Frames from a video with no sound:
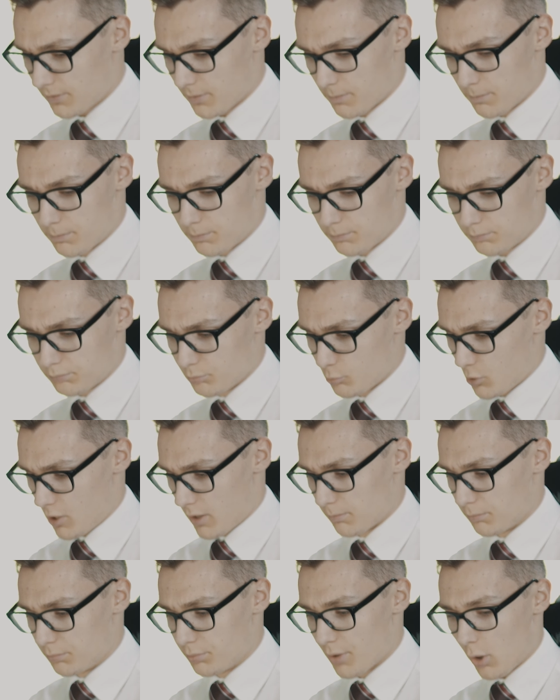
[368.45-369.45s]
the,
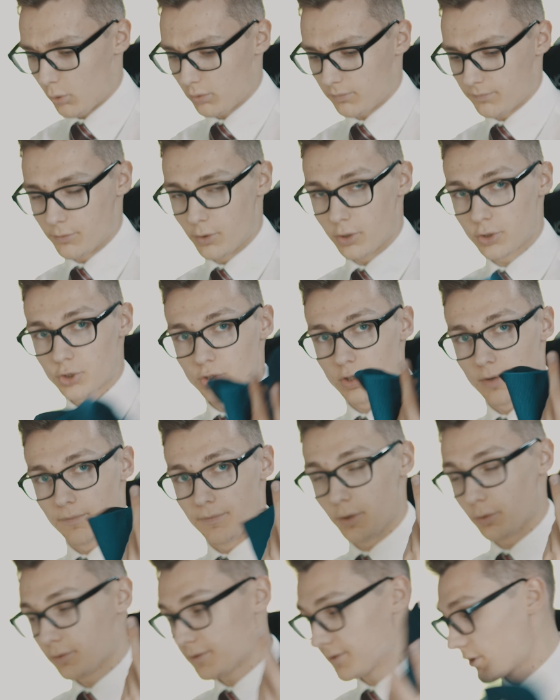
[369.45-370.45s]
yeah, brown version of
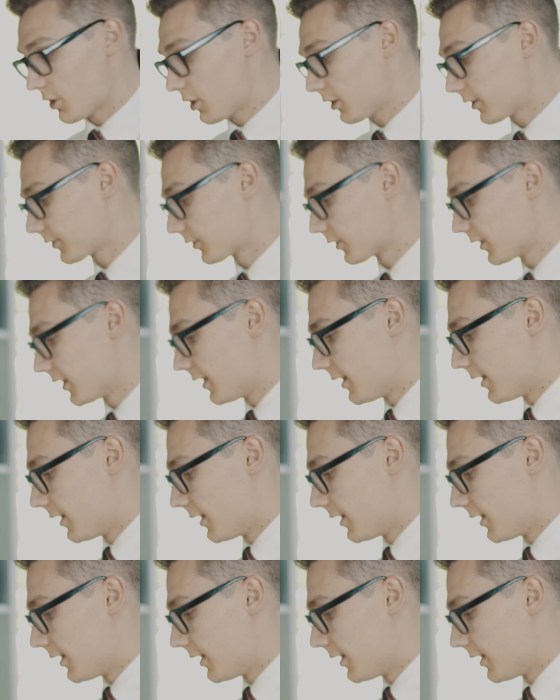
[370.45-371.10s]
those socks.